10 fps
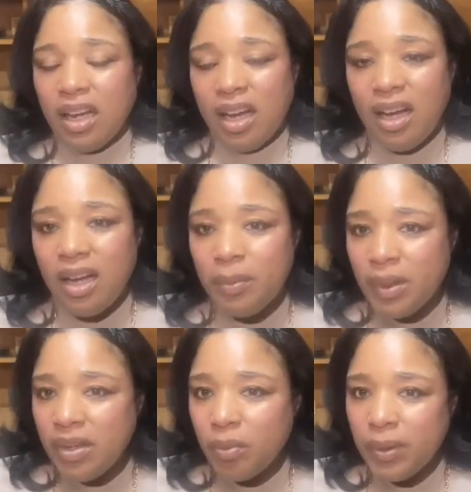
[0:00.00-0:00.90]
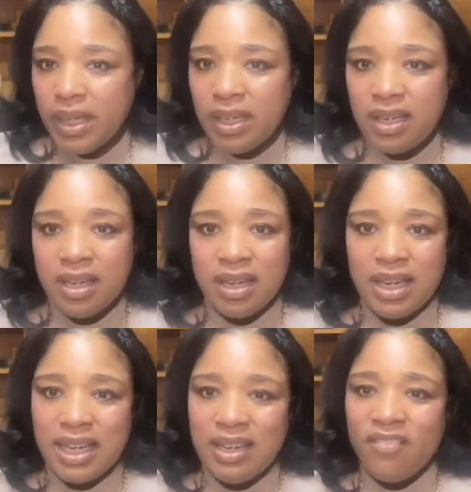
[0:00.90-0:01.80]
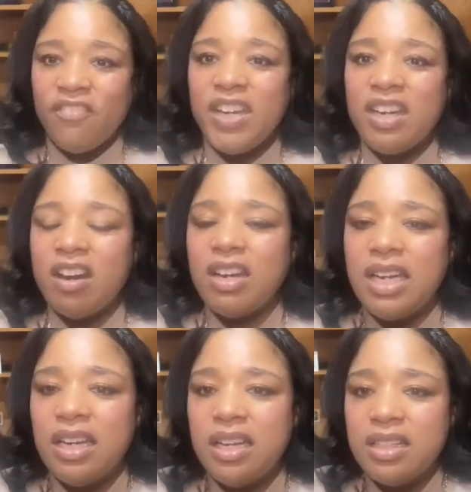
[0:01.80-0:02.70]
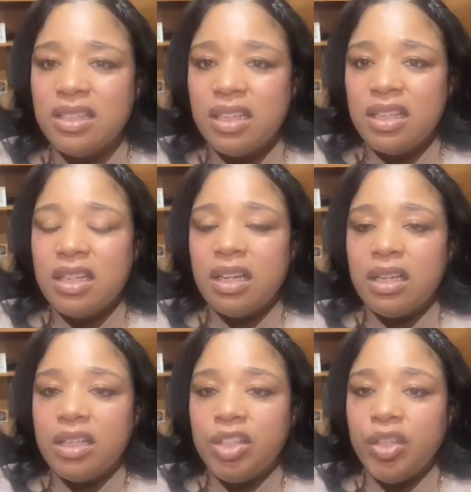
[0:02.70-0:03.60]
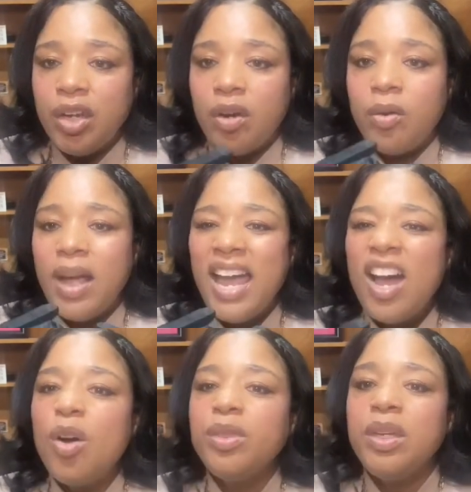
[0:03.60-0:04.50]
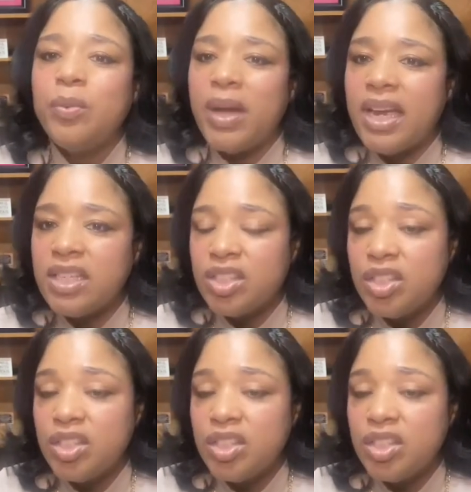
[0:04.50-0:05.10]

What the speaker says: If we feed our kids, healthy ways